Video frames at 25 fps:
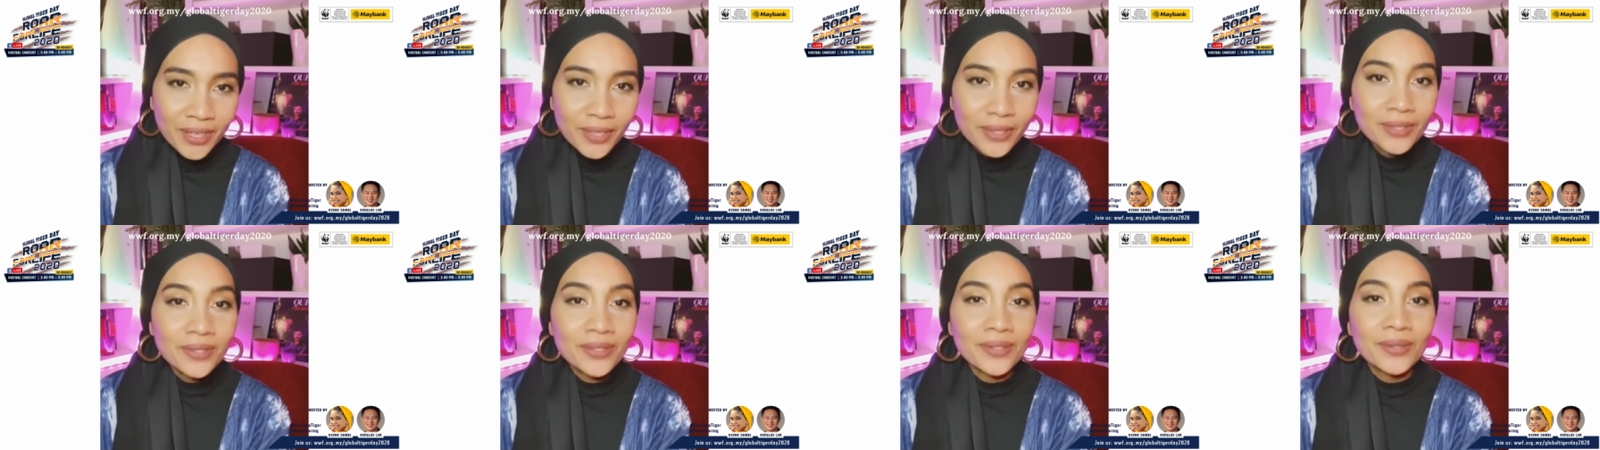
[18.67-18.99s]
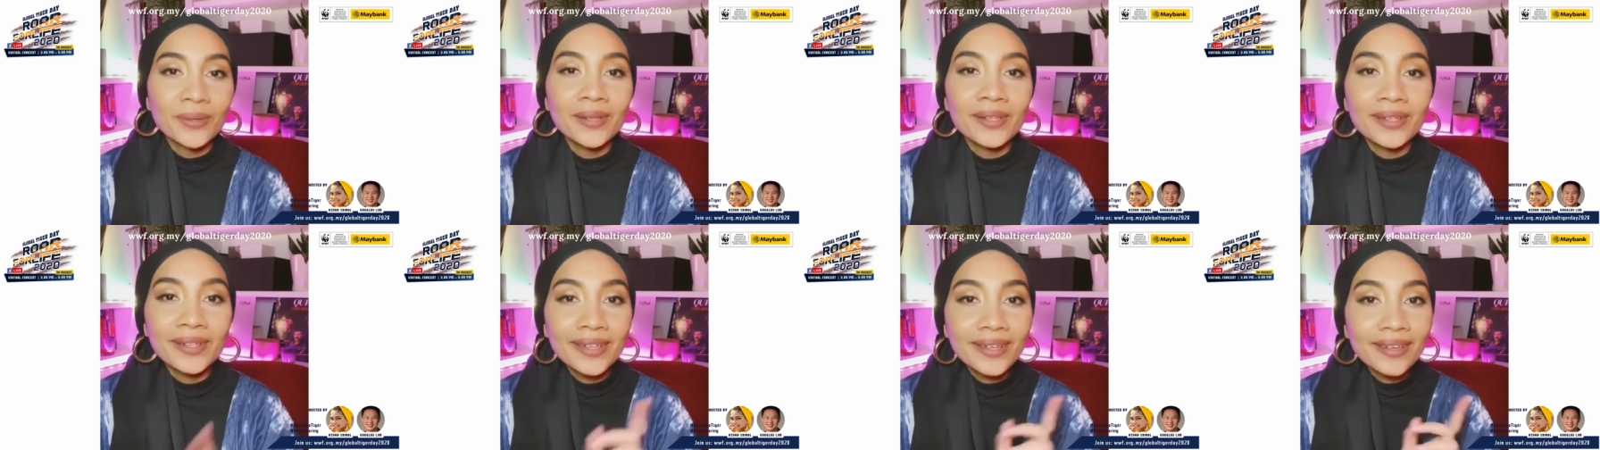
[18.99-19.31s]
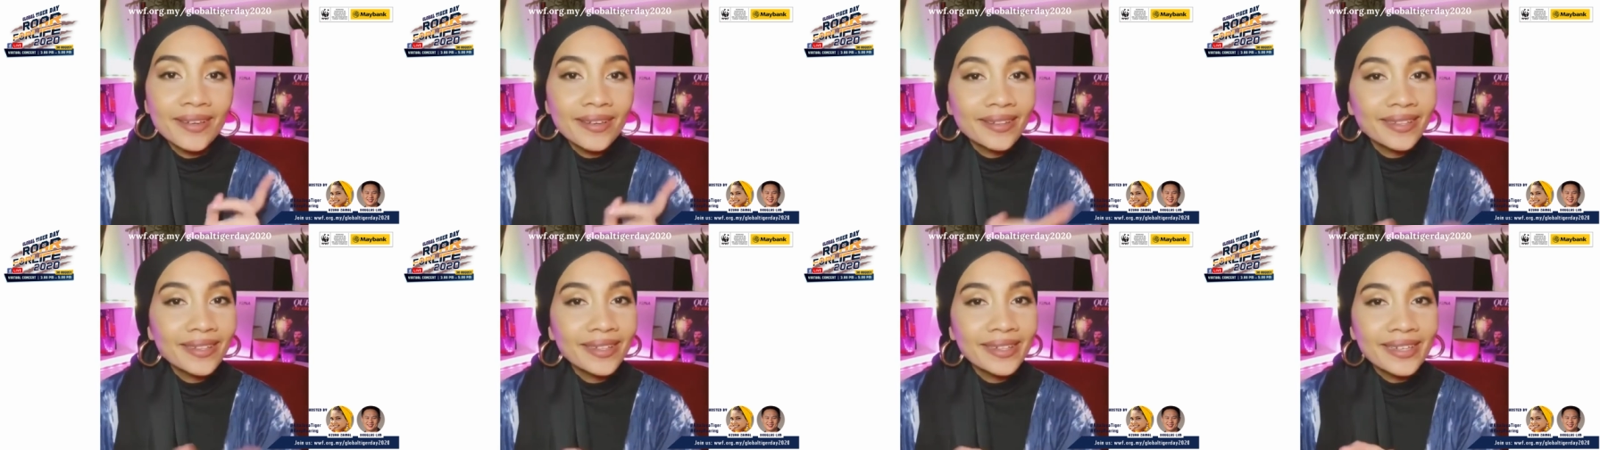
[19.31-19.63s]
So
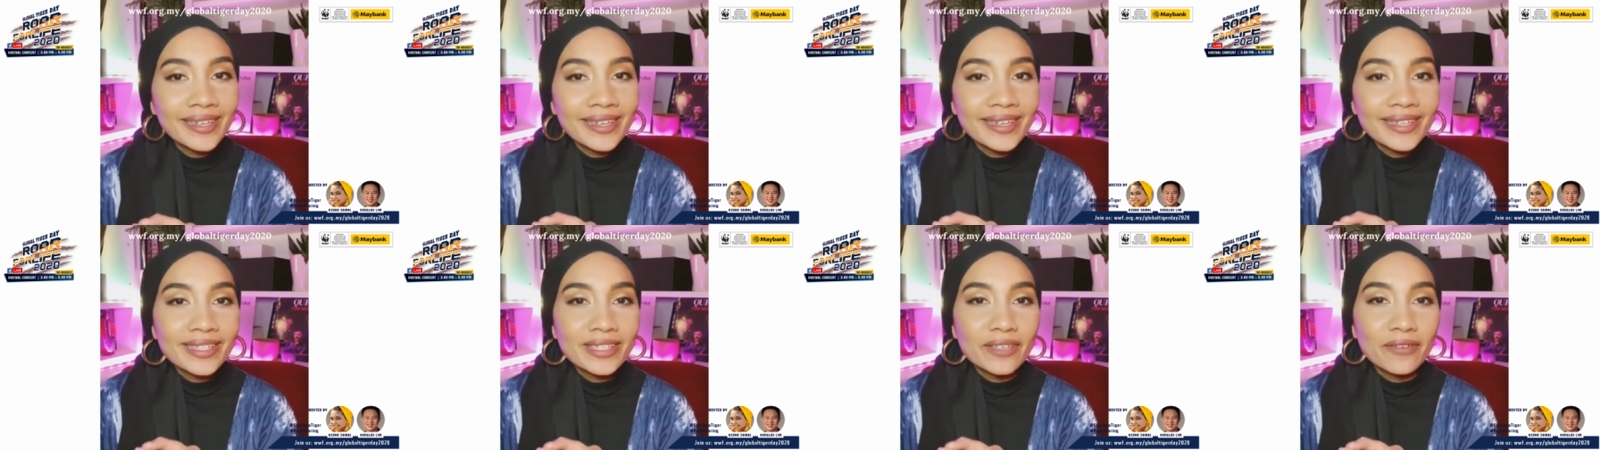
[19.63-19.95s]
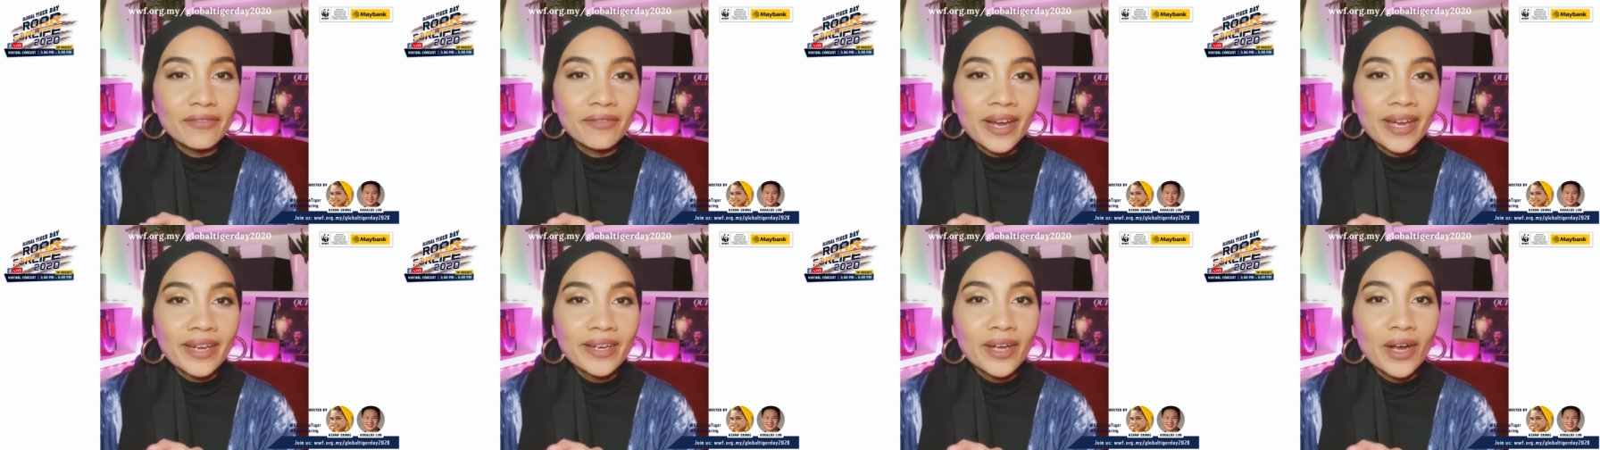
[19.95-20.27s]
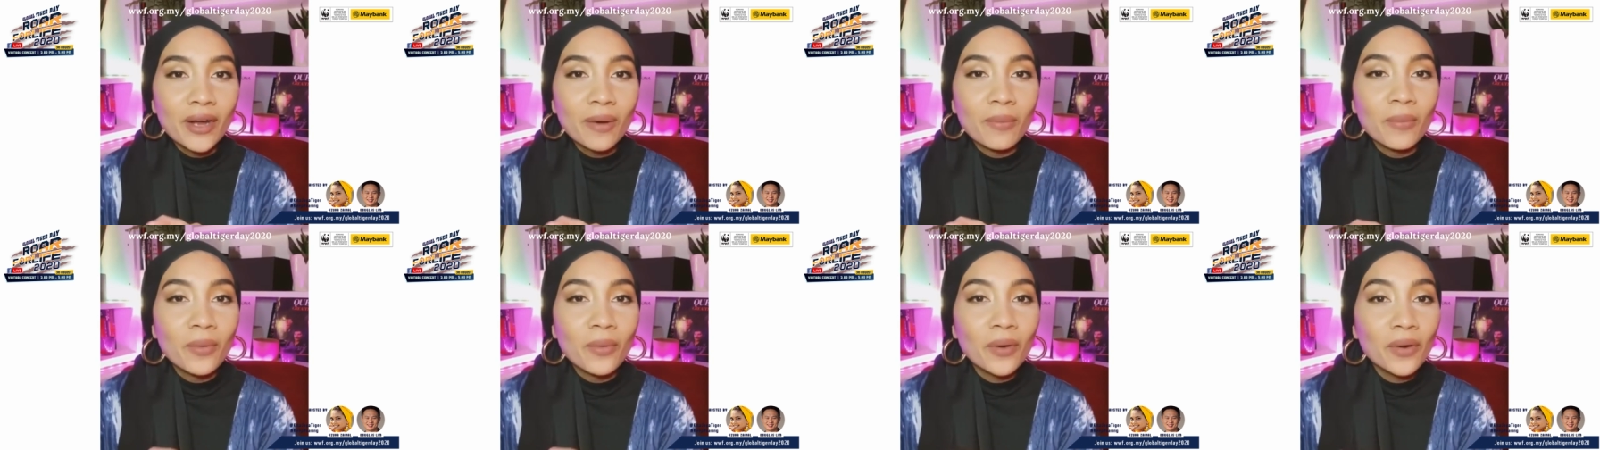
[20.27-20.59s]
click on the link to find
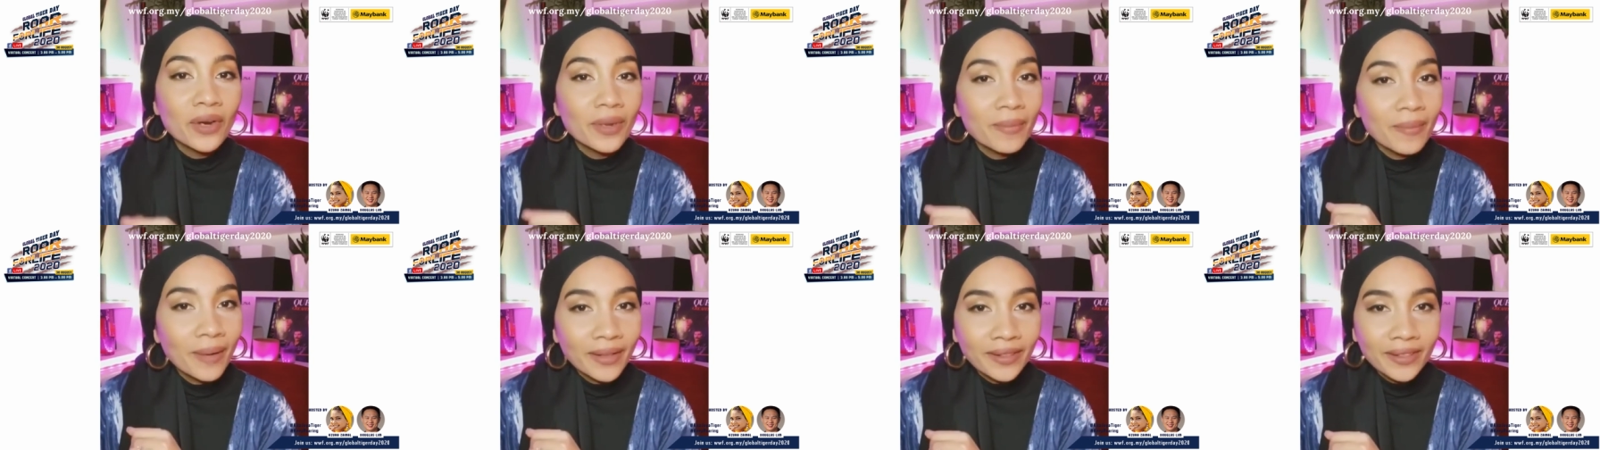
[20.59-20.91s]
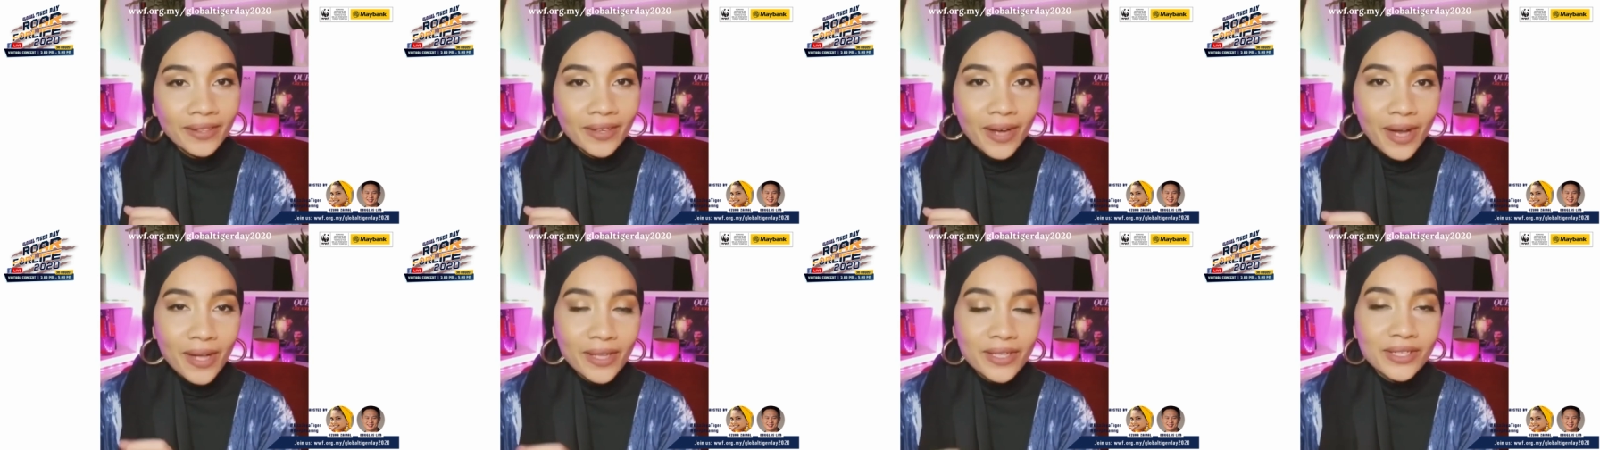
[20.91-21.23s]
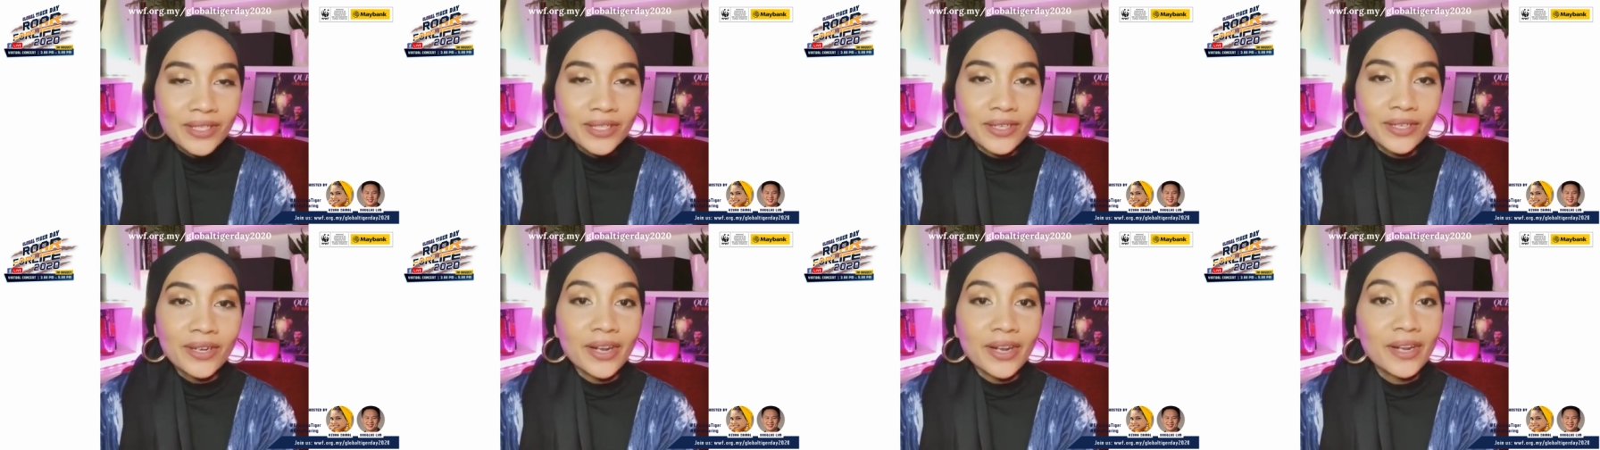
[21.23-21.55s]
out more about the
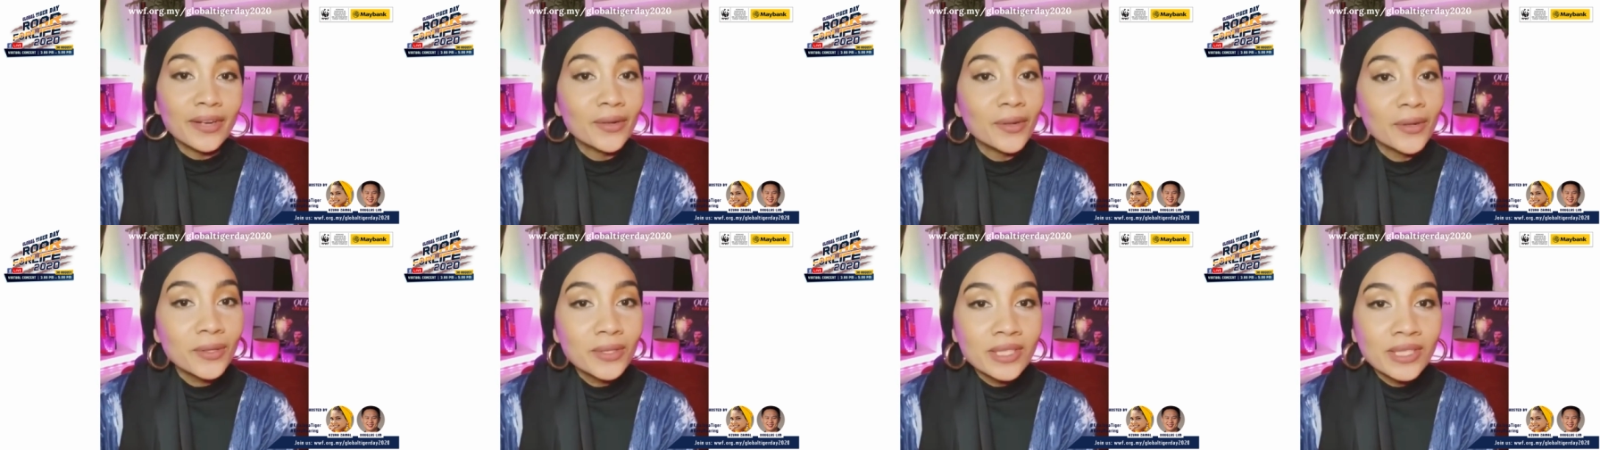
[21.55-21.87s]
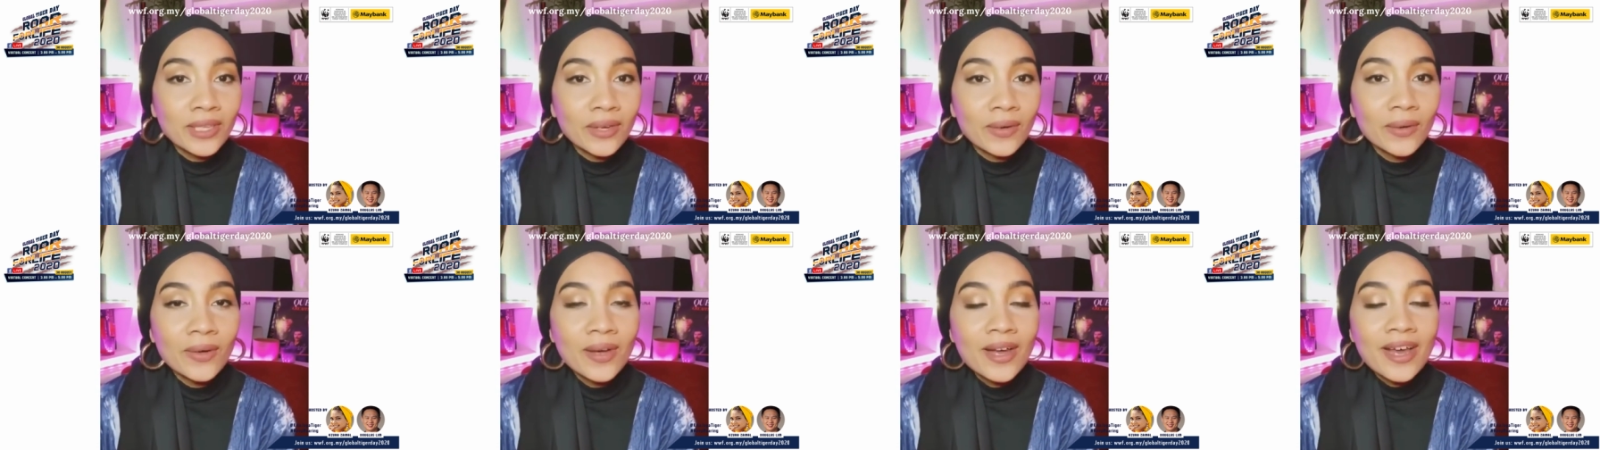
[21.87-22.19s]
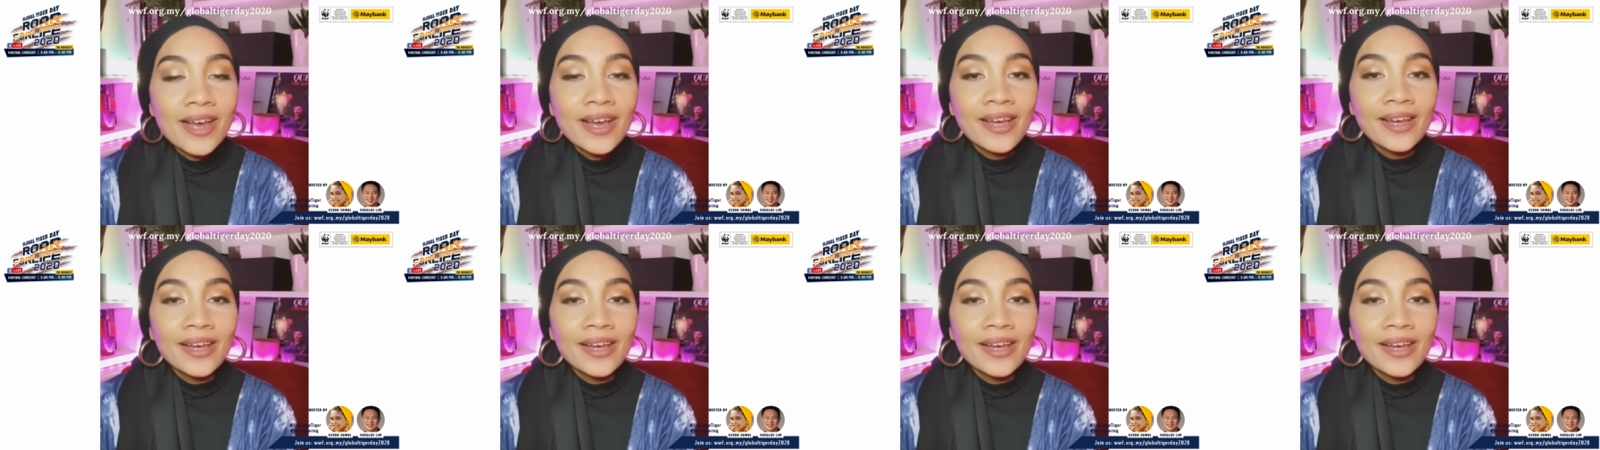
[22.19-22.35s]
concert and also